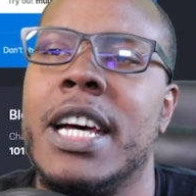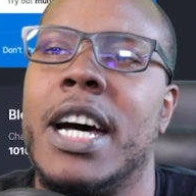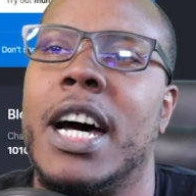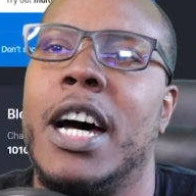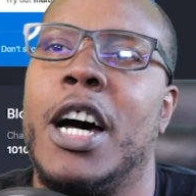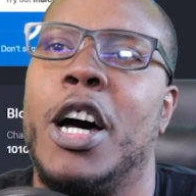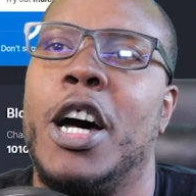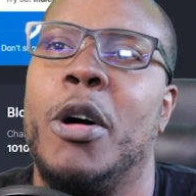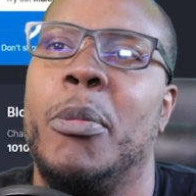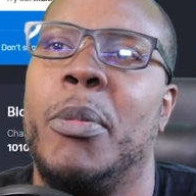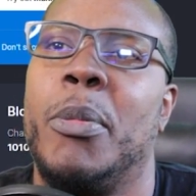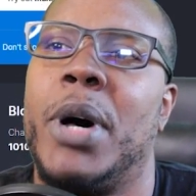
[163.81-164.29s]

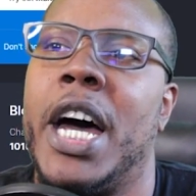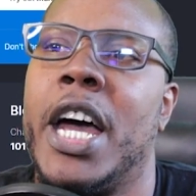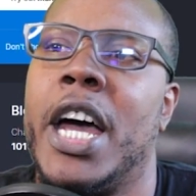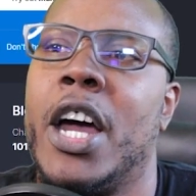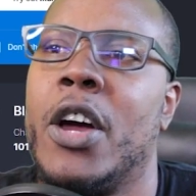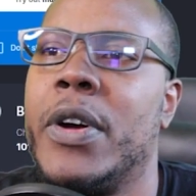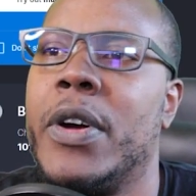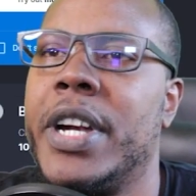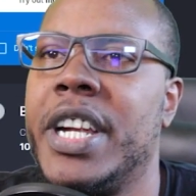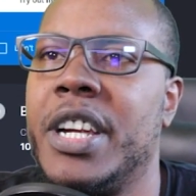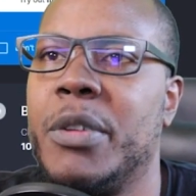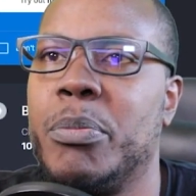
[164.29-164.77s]
Um, I
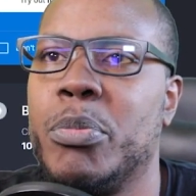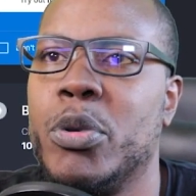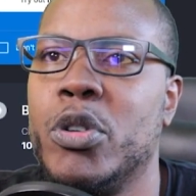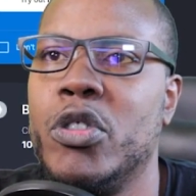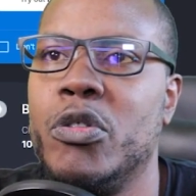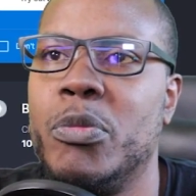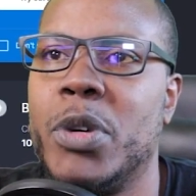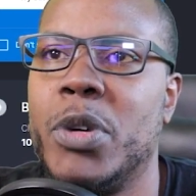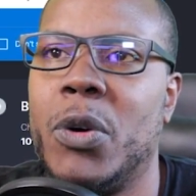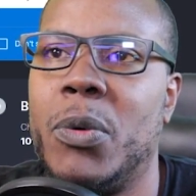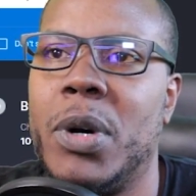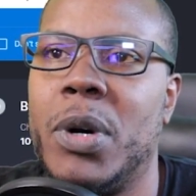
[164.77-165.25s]
already
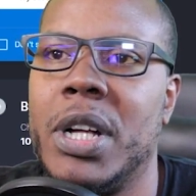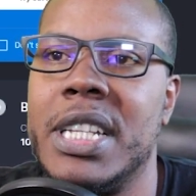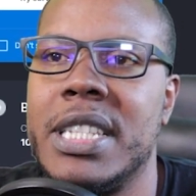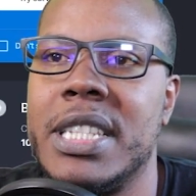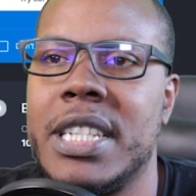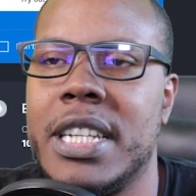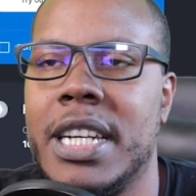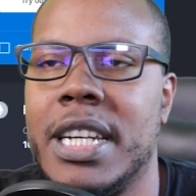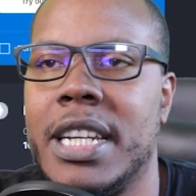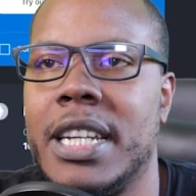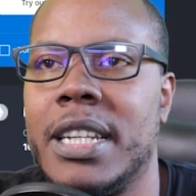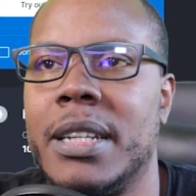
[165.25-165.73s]
approved my wallet.
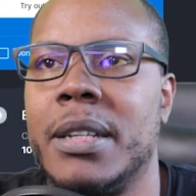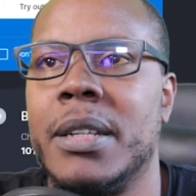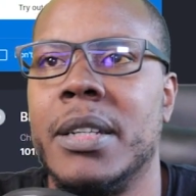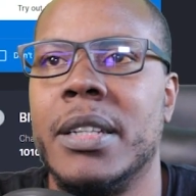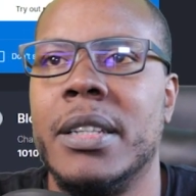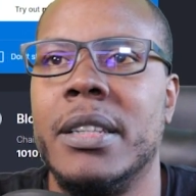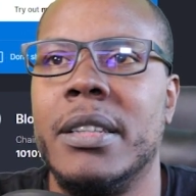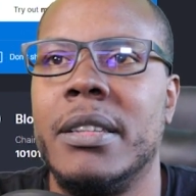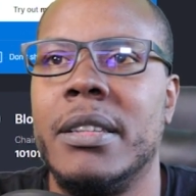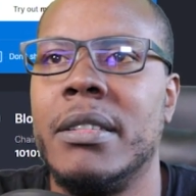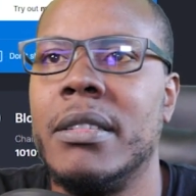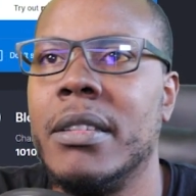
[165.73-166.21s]
It's going to
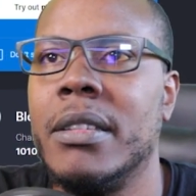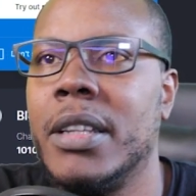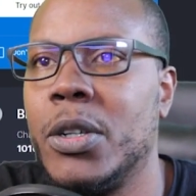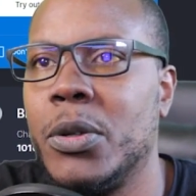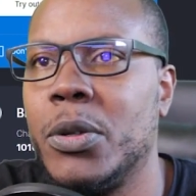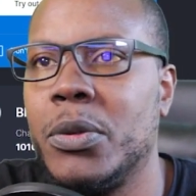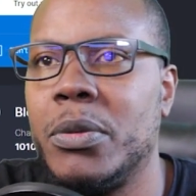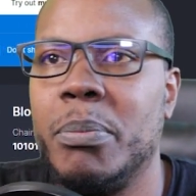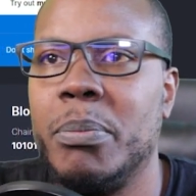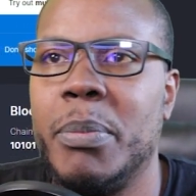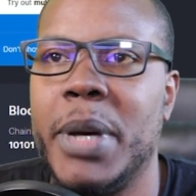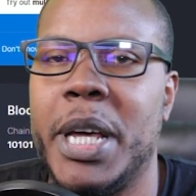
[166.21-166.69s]

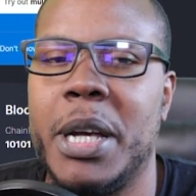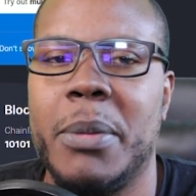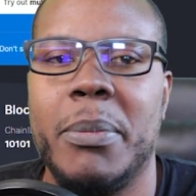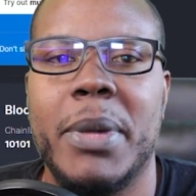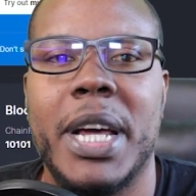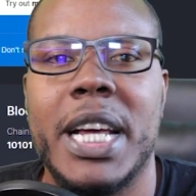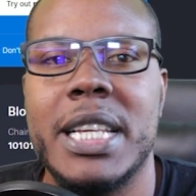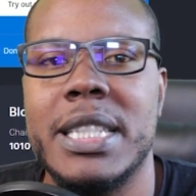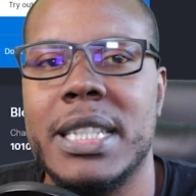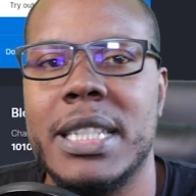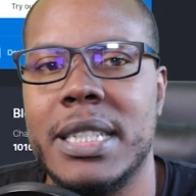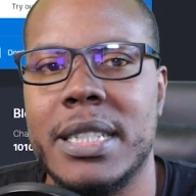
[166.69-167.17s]
little
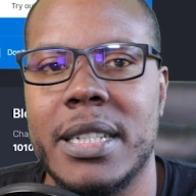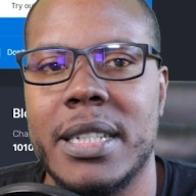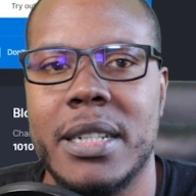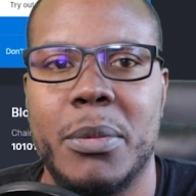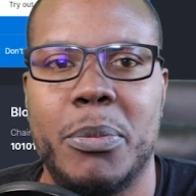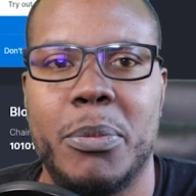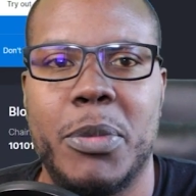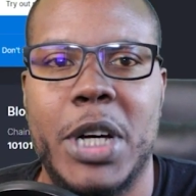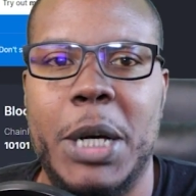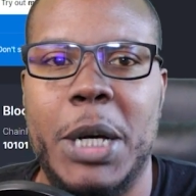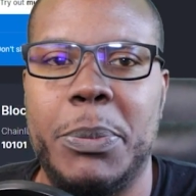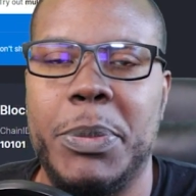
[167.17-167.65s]
MetaMask thing is going
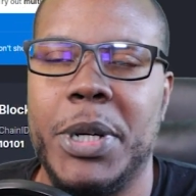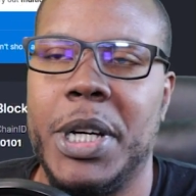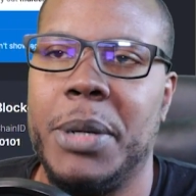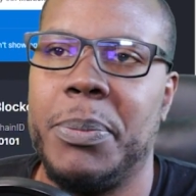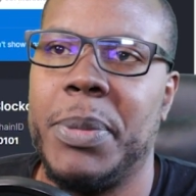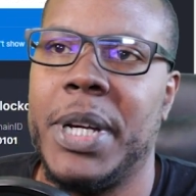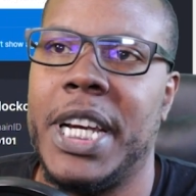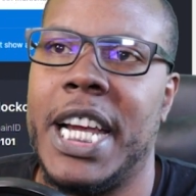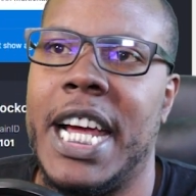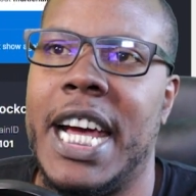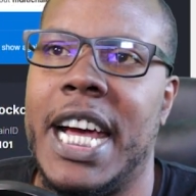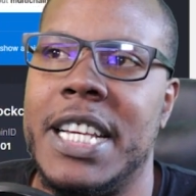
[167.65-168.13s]
to pop
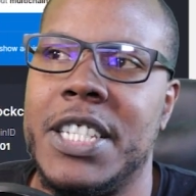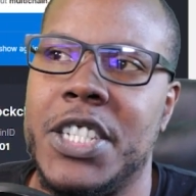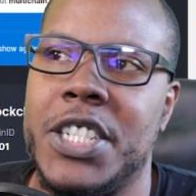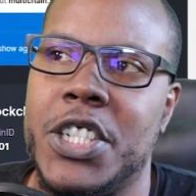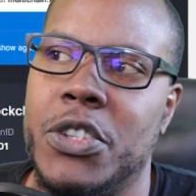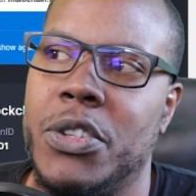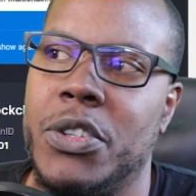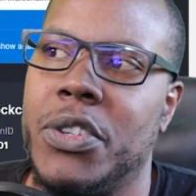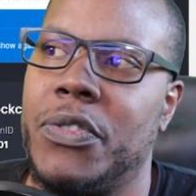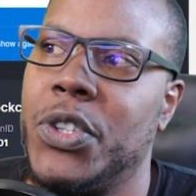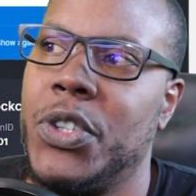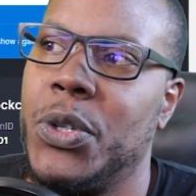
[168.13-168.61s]
up and ask
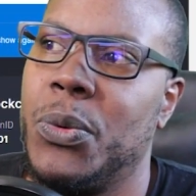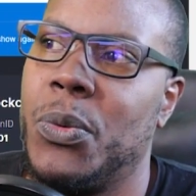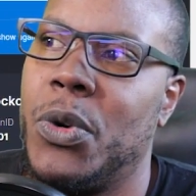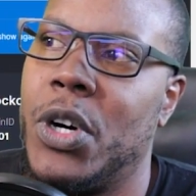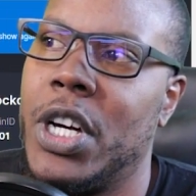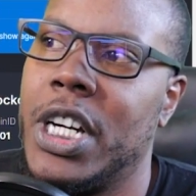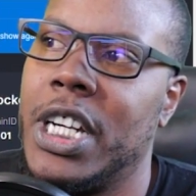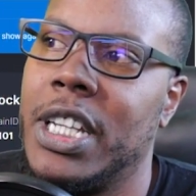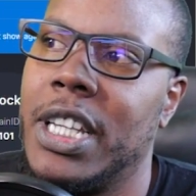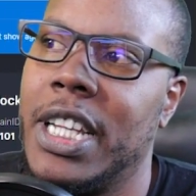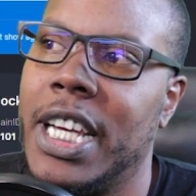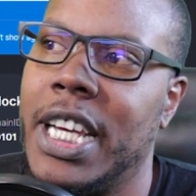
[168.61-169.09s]
you if you
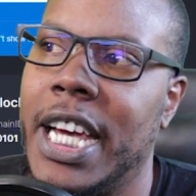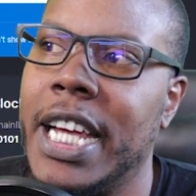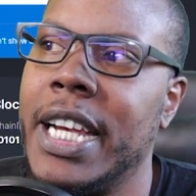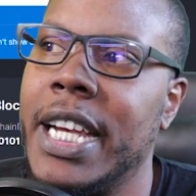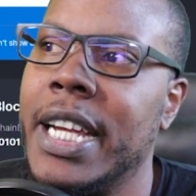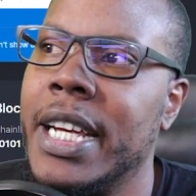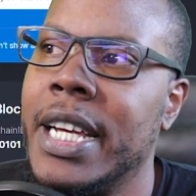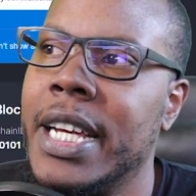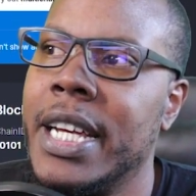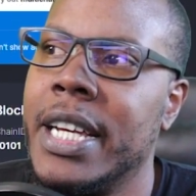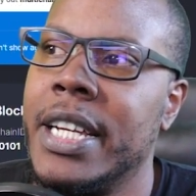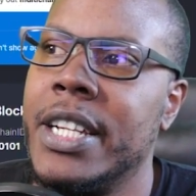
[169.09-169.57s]
want to let
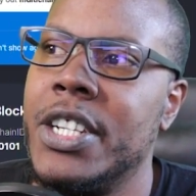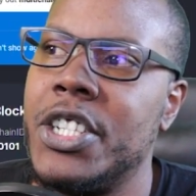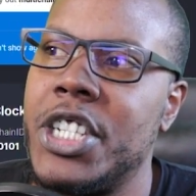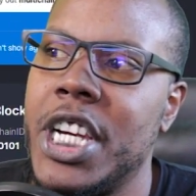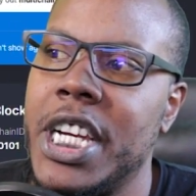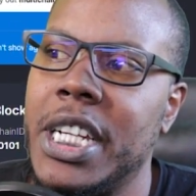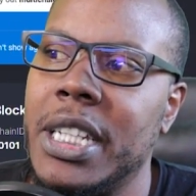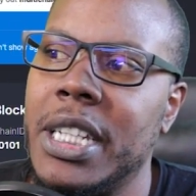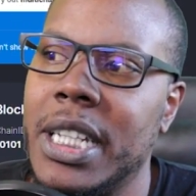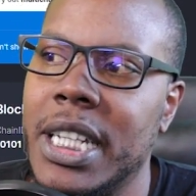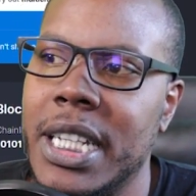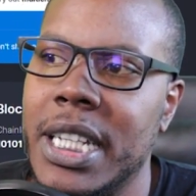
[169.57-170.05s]

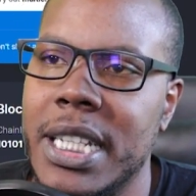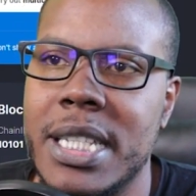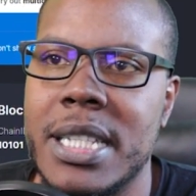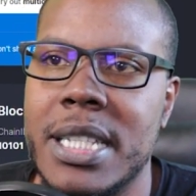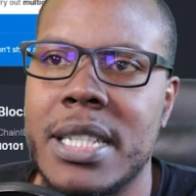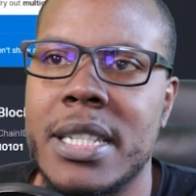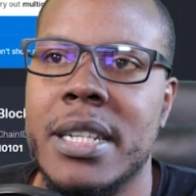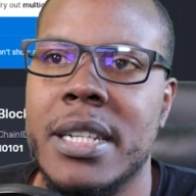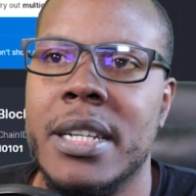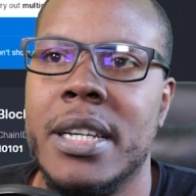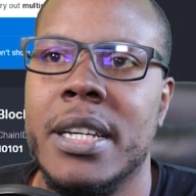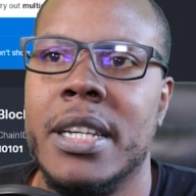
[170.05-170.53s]

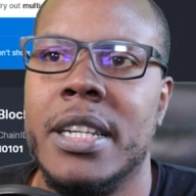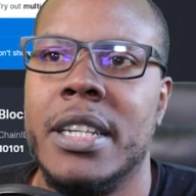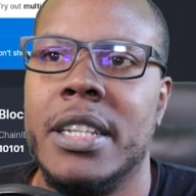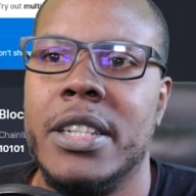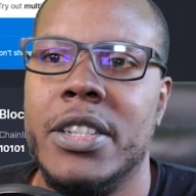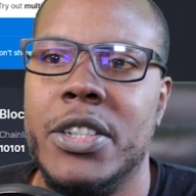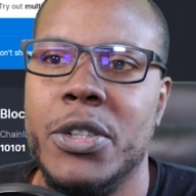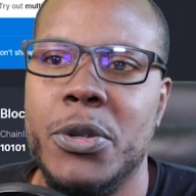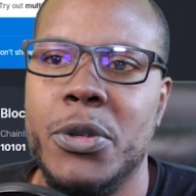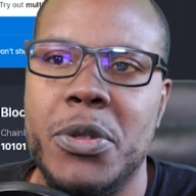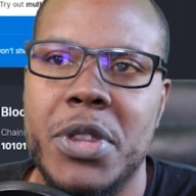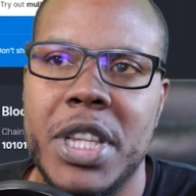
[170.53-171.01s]
Chainlist
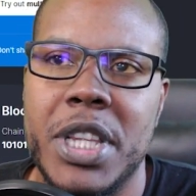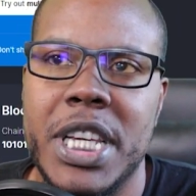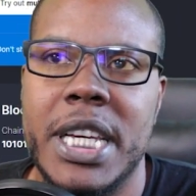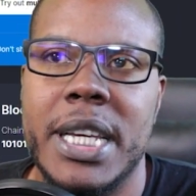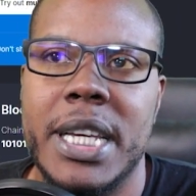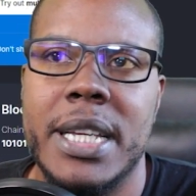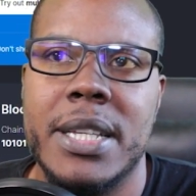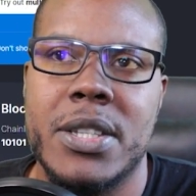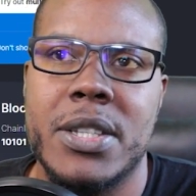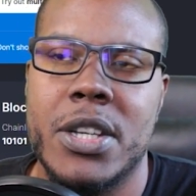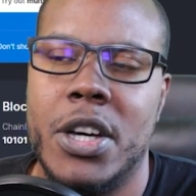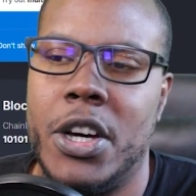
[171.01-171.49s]
do
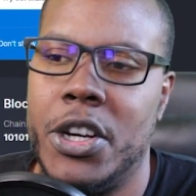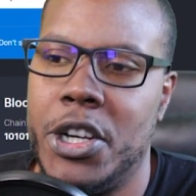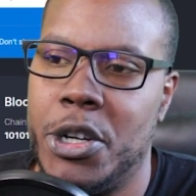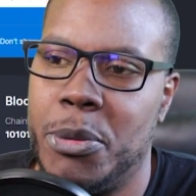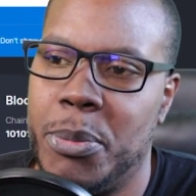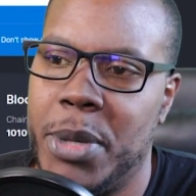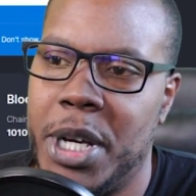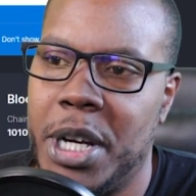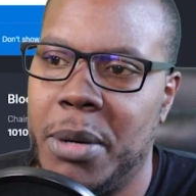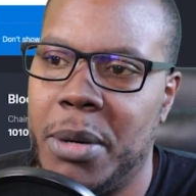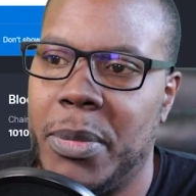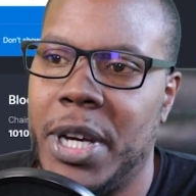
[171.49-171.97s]
things on your
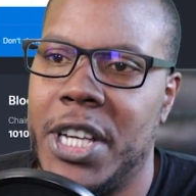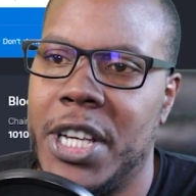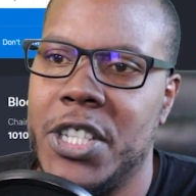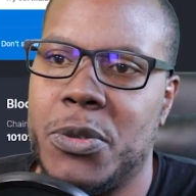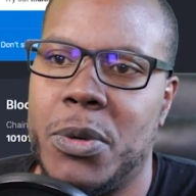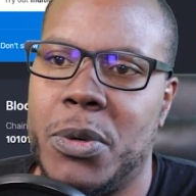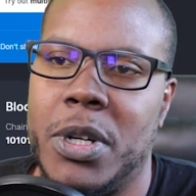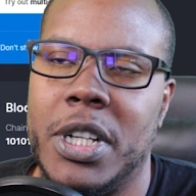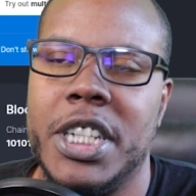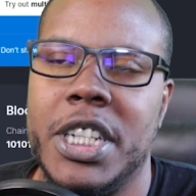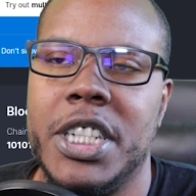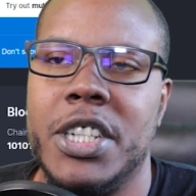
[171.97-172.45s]

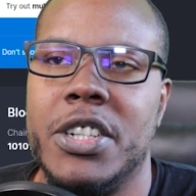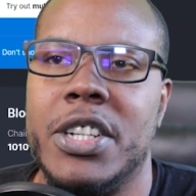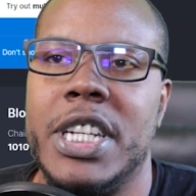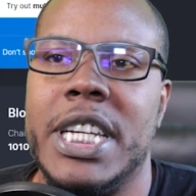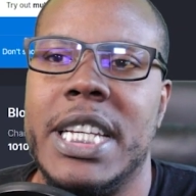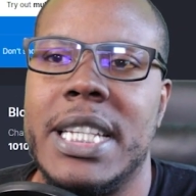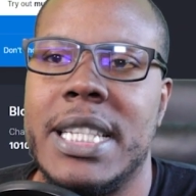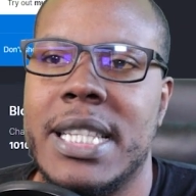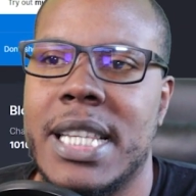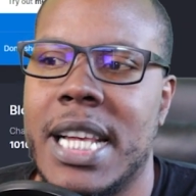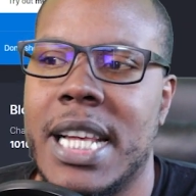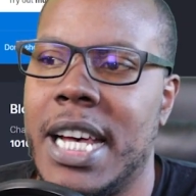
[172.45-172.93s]
MetaMask wallet. You
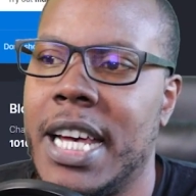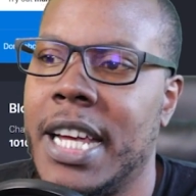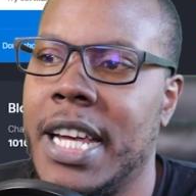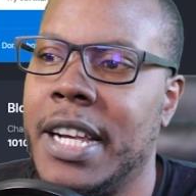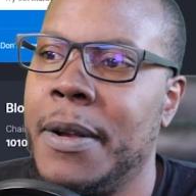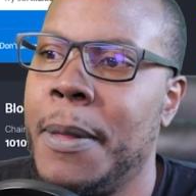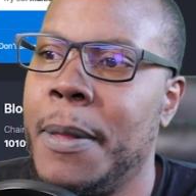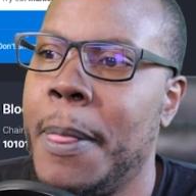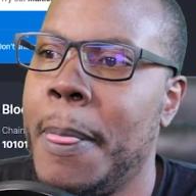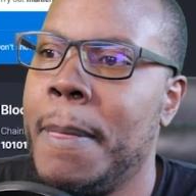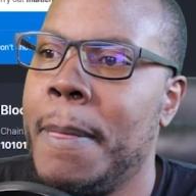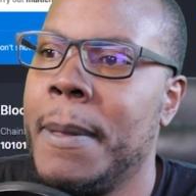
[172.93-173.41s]
hit
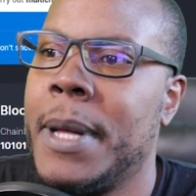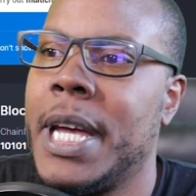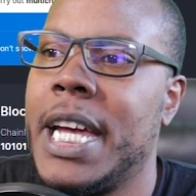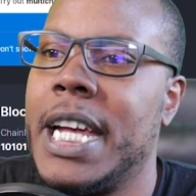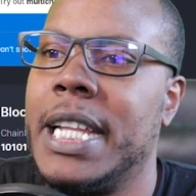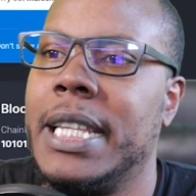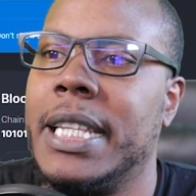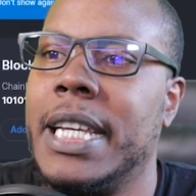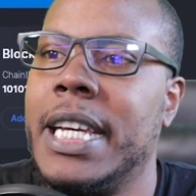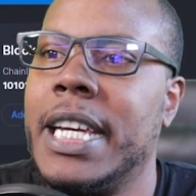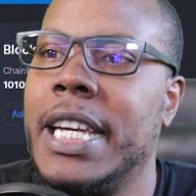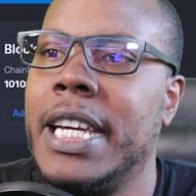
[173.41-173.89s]
sign,
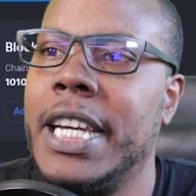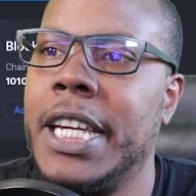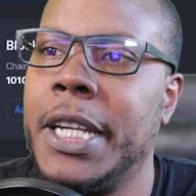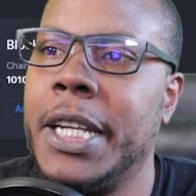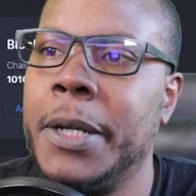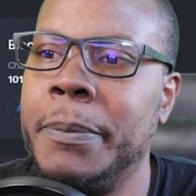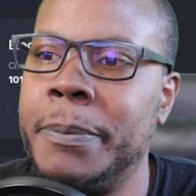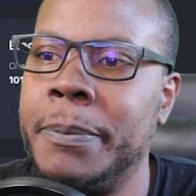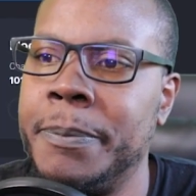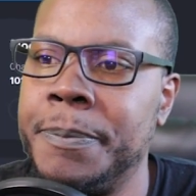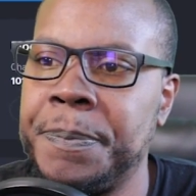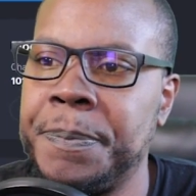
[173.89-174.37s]
and
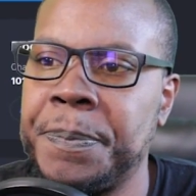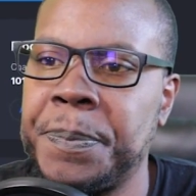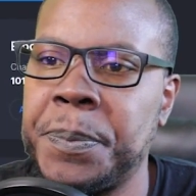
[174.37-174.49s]
then